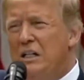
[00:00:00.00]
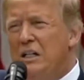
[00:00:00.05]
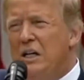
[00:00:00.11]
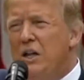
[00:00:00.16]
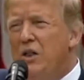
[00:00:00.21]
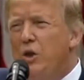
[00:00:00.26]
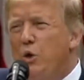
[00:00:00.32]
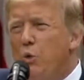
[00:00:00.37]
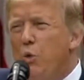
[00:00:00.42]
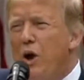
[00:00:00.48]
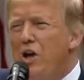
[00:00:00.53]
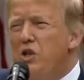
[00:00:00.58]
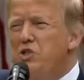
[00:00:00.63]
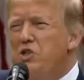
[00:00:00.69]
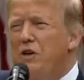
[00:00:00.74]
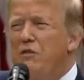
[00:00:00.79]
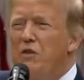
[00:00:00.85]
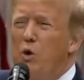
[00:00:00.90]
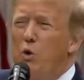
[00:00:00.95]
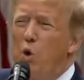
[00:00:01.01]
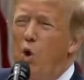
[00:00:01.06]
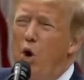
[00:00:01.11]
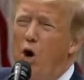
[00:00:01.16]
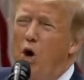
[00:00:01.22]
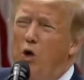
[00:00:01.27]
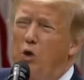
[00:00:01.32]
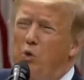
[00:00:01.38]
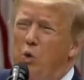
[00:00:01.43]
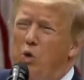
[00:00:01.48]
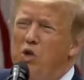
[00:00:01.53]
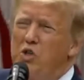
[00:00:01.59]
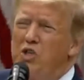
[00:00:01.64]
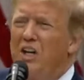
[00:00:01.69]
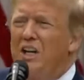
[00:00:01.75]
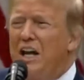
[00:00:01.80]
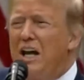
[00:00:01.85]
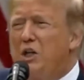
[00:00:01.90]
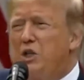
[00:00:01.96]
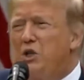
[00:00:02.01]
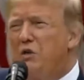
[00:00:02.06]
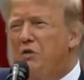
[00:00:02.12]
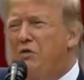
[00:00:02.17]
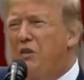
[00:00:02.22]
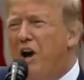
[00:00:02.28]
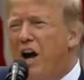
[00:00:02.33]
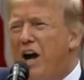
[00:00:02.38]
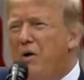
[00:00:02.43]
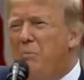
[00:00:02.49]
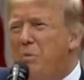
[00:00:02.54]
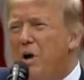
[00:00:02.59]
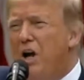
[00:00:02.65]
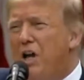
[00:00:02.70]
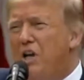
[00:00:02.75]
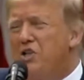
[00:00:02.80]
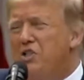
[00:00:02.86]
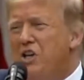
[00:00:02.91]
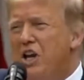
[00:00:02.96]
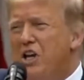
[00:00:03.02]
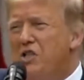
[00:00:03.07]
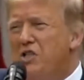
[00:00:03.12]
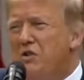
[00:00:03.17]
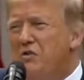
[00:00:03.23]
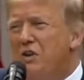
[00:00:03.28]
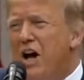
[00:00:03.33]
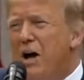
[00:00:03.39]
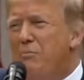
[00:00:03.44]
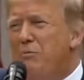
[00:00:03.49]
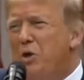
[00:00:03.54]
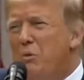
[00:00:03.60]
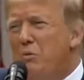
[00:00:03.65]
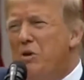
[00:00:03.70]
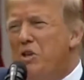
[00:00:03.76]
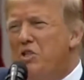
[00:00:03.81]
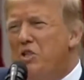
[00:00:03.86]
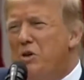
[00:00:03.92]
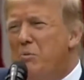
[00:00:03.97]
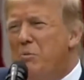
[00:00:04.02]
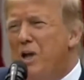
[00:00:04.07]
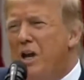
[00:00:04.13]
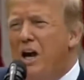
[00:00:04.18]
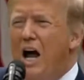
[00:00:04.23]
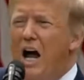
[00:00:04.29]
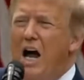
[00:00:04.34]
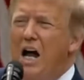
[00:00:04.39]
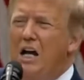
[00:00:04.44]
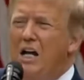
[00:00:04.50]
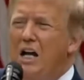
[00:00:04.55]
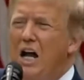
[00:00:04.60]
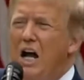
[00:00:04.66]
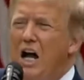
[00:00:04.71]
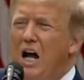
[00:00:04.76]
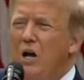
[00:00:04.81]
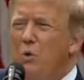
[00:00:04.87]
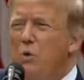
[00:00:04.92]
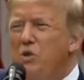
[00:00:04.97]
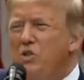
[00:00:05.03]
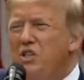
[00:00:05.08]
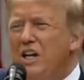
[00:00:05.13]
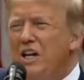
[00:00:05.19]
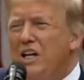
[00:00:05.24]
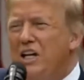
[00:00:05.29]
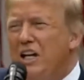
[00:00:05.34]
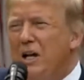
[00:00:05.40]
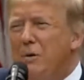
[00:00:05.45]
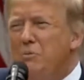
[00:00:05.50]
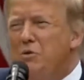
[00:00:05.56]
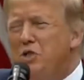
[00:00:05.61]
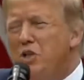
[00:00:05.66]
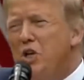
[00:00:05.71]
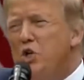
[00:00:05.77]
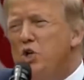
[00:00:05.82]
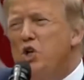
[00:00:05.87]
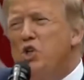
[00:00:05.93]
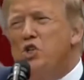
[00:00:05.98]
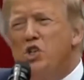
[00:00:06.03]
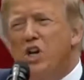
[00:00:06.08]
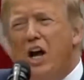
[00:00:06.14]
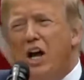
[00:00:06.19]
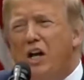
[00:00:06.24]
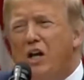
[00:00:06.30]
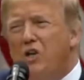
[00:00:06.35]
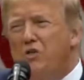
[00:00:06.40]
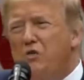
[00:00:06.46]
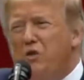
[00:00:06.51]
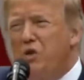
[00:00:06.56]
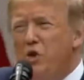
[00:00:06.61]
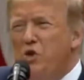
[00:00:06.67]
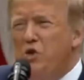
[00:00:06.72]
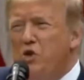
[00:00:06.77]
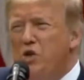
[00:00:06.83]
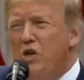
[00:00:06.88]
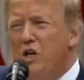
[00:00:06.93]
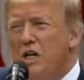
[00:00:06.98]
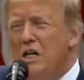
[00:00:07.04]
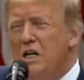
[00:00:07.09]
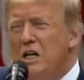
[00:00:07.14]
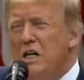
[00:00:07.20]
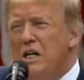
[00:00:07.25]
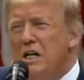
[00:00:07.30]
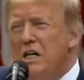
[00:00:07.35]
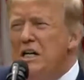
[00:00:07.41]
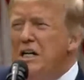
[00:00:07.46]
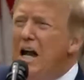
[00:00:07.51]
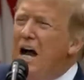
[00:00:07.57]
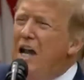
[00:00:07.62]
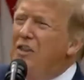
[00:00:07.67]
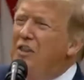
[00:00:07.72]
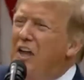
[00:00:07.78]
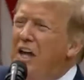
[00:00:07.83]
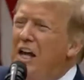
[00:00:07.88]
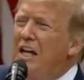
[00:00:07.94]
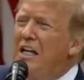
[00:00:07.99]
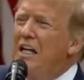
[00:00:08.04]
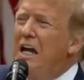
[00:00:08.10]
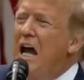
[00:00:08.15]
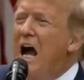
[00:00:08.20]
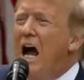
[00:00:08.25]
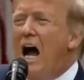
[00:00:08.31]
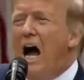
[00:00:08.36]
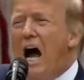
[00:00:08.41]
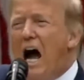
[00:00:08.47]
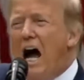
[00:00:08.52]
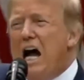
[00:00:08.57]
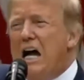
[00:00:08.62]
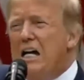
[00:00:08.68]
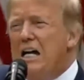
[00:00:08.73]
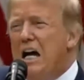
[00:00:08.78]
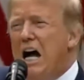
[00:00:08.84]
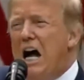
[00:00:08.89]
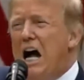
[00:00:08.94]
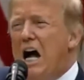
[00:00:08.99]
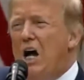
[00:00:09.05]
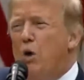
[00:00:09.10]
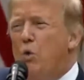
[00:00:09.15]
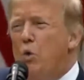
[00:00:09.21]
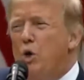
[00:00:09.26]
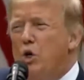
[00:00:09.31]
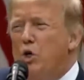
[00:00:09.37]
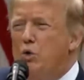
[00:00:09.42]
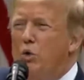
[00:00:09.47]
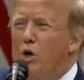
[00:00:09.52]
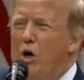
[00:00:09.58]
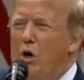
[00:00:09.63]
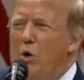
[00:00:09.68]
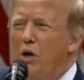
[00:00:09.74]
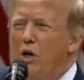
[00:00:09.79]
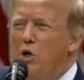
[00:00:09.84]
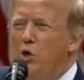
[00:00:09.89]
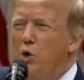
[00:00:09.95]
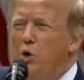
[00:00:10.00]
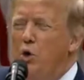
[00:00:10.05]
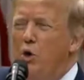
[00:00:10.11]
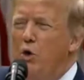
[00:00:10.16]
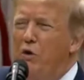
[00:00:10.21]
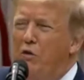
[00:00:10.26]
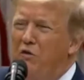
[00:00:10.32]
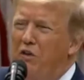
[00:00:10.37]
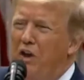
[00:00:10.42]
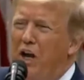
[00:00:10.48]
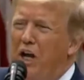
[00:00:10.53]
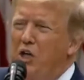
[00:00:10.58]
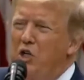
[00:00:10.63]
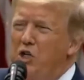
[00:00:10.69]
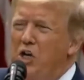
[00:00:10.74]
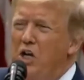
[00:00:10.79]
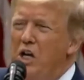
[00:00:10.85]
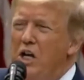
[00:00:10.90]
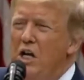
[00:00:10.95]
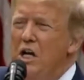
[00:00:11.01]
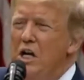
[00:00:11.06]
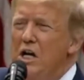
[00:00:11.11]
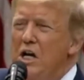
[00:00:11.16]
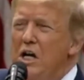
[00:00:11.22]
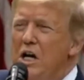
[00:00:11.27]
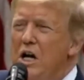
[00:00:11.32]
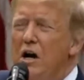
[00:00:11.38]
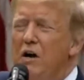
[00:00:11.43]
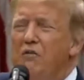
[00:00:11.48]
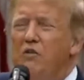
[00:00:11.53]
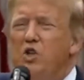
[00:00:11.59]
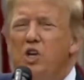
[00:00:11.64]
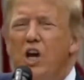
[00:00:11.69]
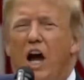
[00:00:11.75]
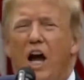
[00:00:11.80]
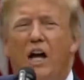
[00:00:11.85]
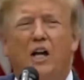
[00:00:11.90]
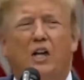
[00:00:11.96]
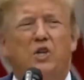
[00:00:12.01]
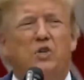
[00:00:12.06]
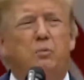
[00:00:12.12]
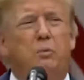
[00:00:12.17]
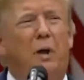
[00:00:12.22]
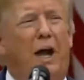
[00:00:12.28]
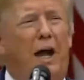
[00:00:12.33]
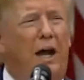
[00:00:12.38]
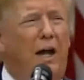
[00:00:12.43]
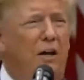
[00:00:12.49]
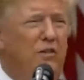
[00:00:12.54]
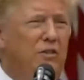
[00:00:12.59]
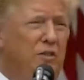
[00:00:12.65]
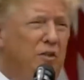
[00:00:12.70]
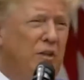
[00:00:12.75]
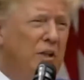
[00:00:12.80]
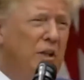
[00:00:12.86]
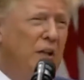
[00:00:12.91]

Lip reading: The rest of the world was electrified by a sense of optimism that Hong Kong was a glimpse into China's future, not that Hong Kong would grow into a reflection of China's past.